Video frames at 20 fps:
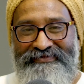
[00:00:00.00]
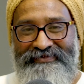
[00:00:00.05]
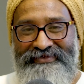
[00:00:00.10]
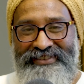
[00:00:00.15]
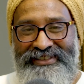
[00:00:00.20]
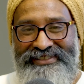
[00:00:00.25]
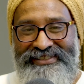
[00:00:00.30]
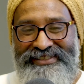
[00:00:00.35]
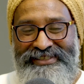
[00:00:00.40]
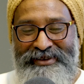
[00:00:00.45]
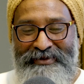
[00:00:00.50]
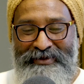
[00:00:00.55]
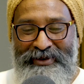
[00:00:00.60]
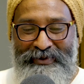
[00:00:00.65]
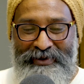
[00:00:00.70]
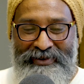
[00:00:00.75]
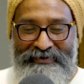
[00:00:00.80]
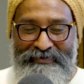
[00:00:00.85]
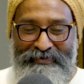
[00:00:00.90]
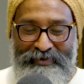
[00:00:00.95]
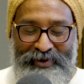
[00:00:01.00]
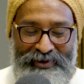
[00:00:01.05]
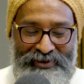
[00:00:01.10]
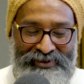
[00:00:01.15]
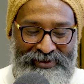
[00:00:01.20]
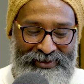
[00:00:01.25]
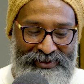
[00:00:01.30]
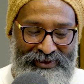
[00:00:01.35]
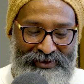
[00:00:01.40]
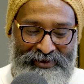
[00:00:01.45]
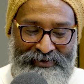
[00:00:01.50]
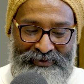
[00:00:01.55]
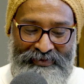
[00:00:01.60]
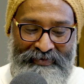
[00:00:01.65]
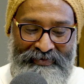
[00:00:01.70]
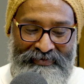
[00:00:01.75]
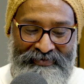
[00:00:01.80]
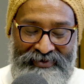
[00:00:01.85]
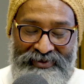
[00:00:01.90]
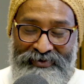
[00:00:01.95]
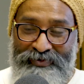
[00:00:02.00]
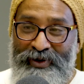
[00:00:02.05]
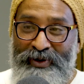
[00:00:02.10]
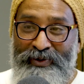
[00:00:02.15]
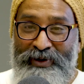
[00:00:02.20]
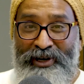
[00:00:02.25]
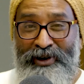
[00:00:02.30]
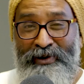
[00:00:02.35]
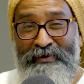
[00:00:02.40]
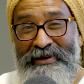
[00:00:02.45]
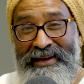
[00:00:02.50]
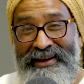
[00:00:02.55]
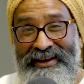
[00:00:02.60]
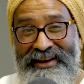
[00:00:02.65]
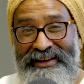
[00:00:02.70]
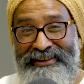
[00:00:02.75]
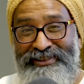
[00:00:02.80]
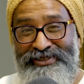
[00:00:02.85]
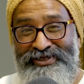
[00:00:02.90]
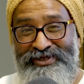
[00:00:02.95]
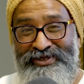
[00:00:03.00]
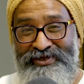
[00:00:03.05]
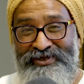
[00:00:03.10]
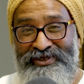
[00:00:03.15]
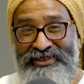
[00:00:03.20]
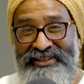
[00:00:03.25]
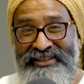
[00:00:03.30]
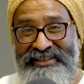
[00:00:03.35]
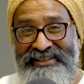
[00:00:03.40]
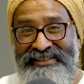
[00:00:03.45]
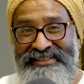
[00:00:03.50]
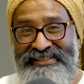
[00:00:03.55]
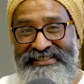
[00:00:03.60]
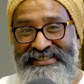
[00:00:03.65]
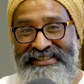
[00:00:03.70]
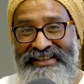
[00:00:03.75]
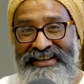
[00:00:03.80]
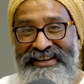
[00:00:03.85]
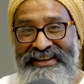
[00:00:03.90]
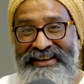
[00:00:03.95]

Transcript: This is something we've brought to you where we go behind the stories